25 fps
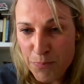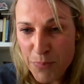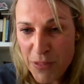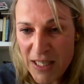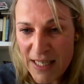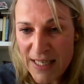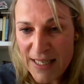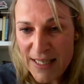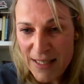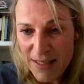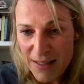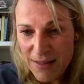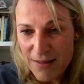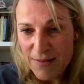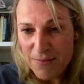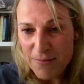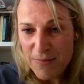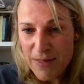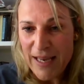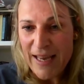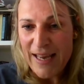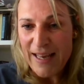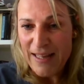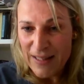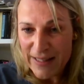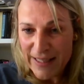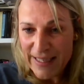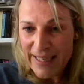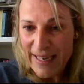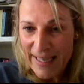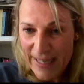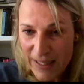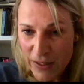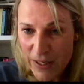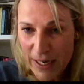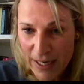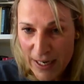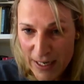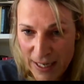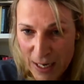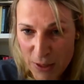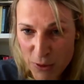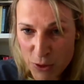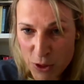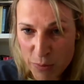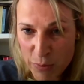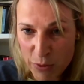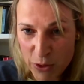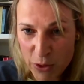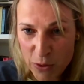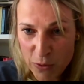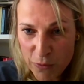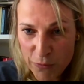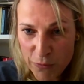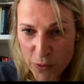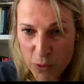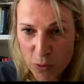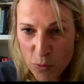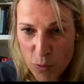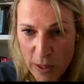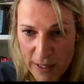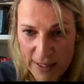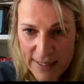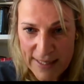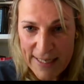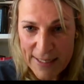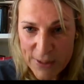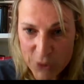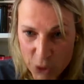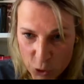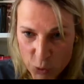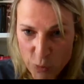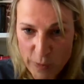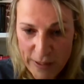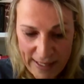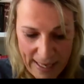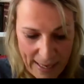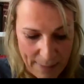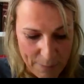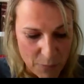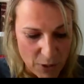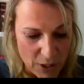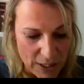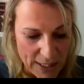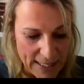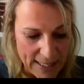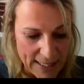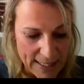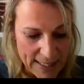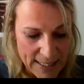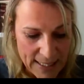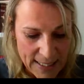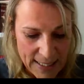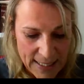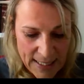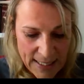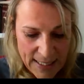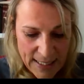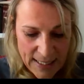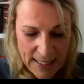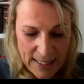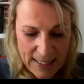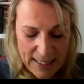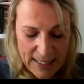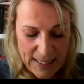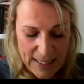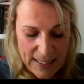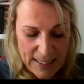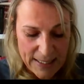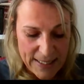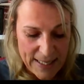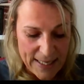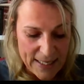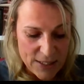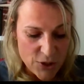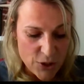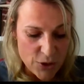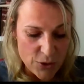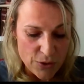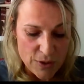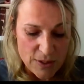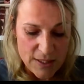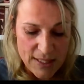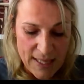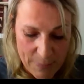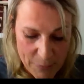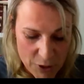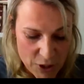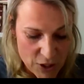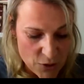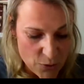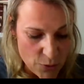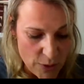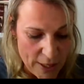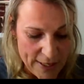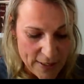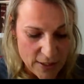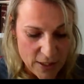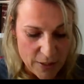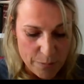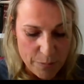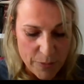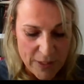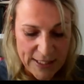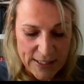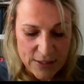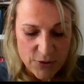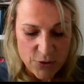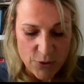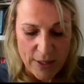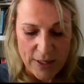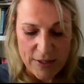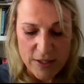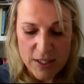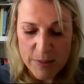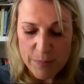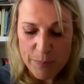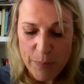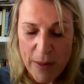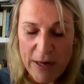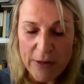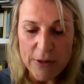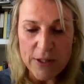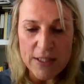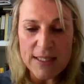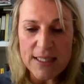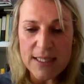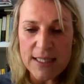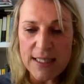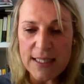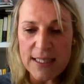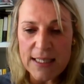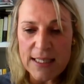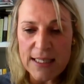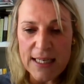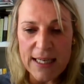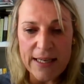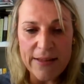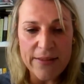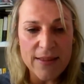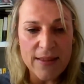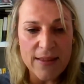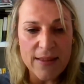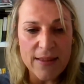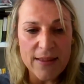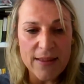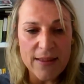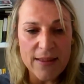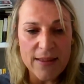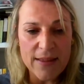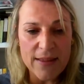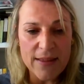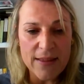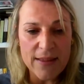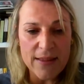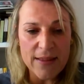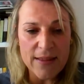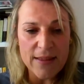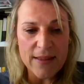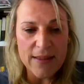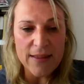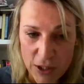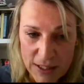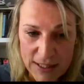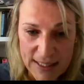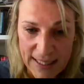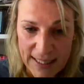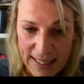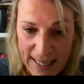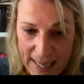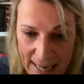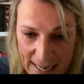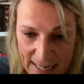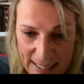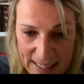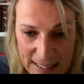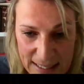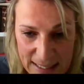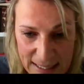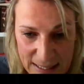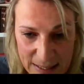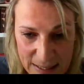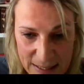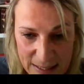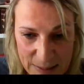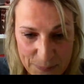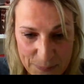be held accountable for what they do with that money. Uh, they should demonstrate complete transparency. And this is not the case.